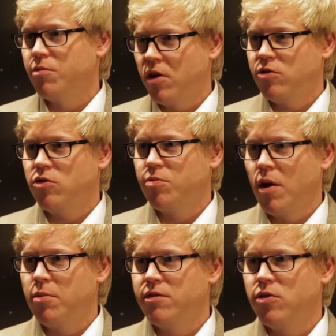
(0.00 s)
compressors,
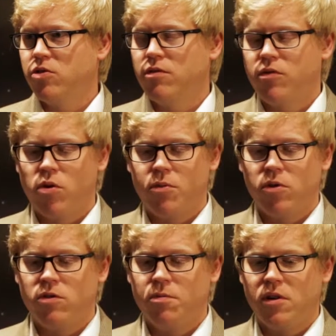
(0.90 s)
probably first and
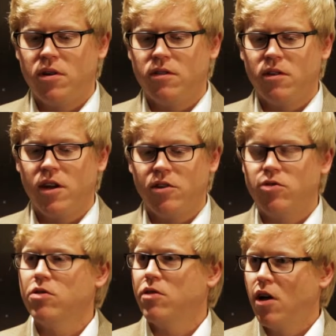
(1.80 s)
foremost because of the
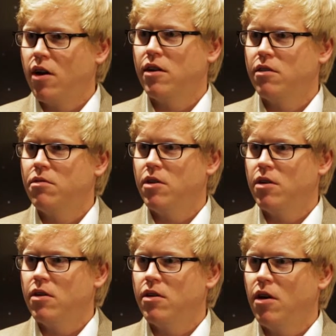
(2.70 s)
nature of a lot of
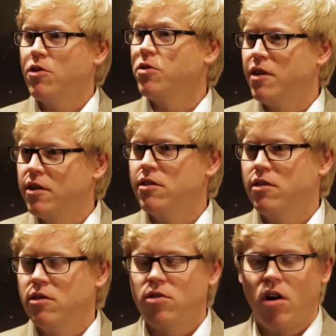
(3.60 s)
the other attendees
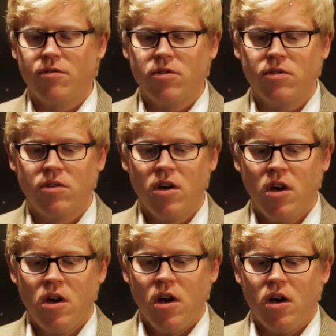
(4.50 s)
at this conference.
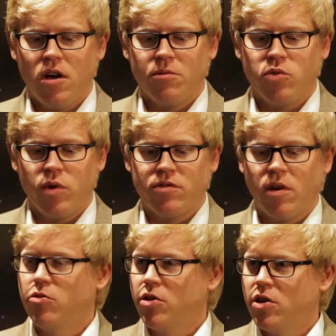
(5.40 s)
So we have
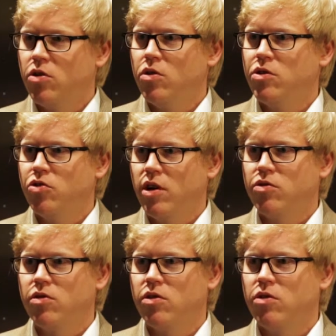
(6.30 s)
subcritical and
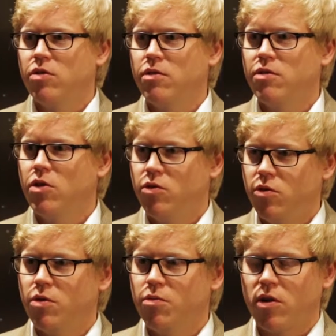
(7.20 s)
transcritical
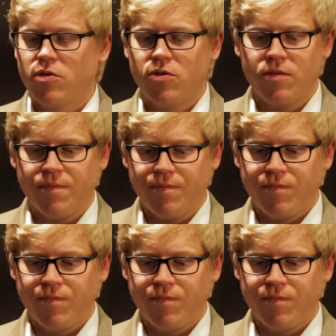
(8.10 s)
CO2 compressors.